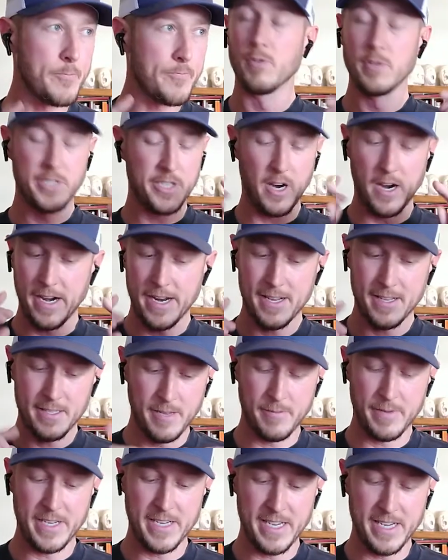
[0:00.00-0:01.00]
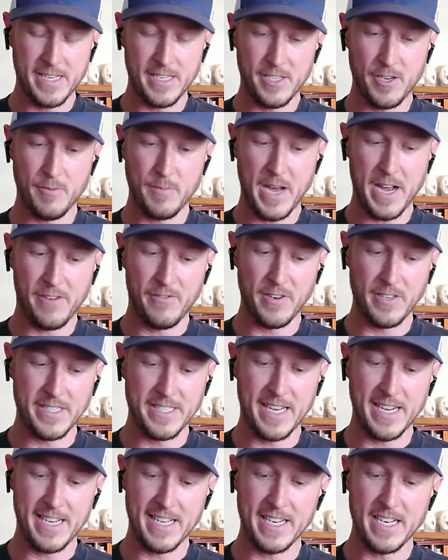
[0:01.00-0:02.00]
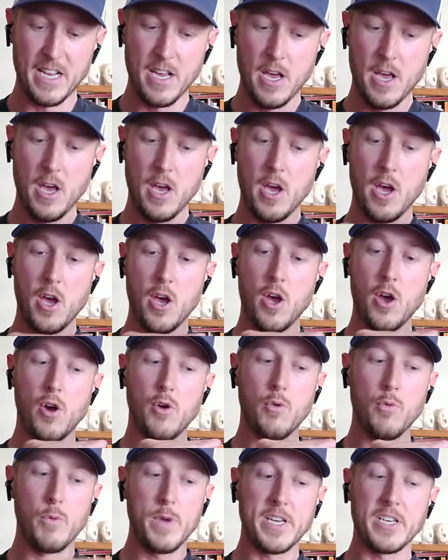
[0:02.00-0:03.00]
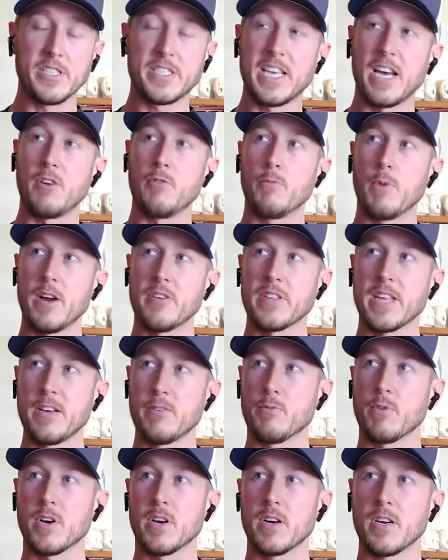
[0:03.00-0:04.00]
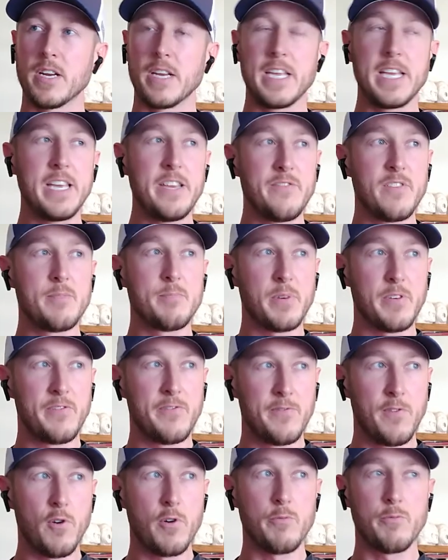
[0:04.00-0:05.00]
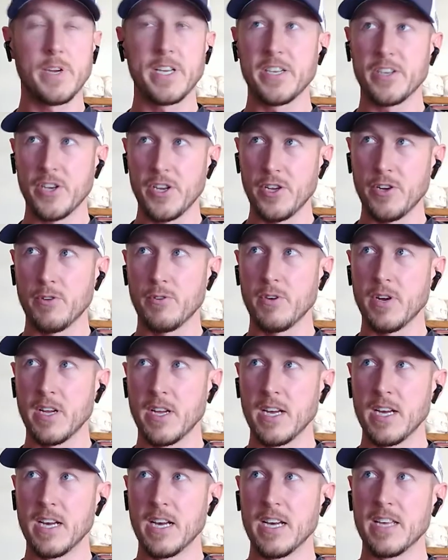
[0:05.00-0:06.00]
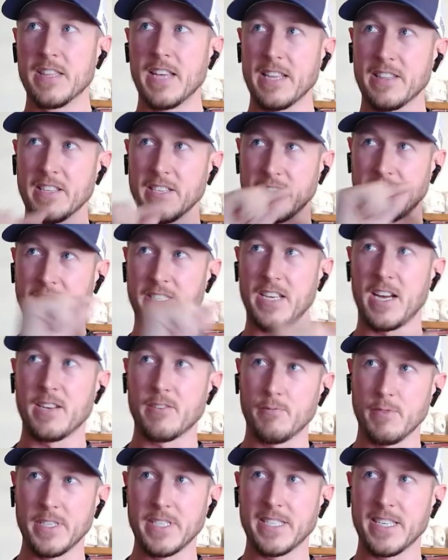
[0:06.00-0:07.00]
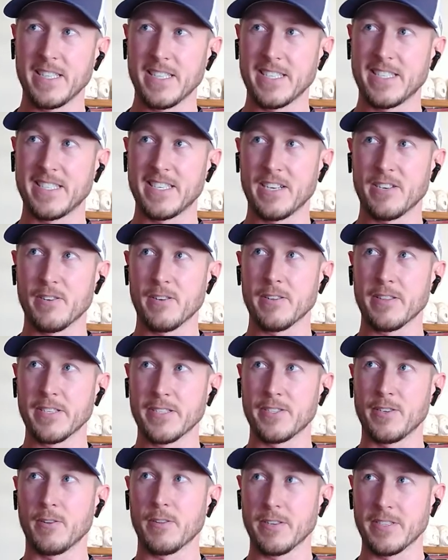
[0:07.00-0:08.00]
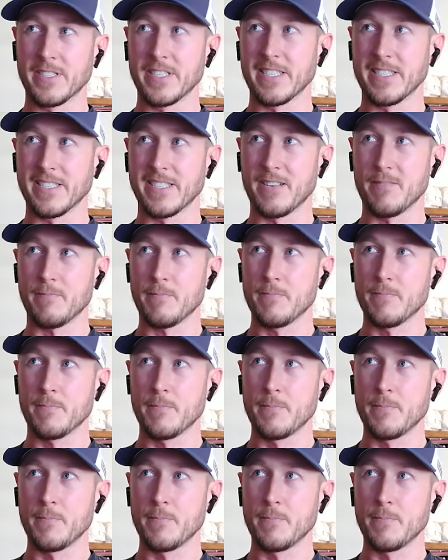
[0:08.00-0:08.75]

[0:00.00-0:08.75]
Sorry, let me go back for a second. We could tell where they were even before we knew that the sun was in the center of the solar system.